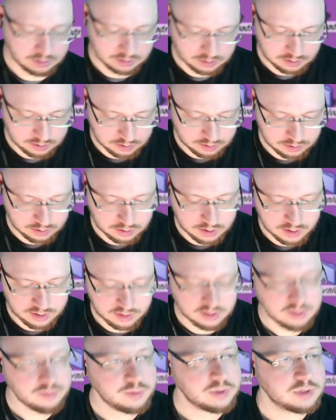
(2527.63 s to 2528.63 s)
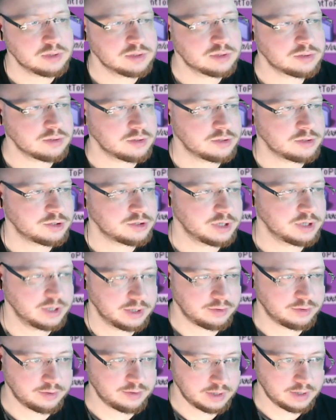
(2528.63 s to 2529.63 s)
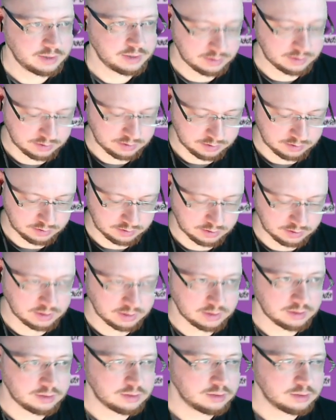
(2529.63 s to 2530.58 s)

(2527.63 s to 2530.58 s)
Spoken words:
I think we can search here, right? Yeah.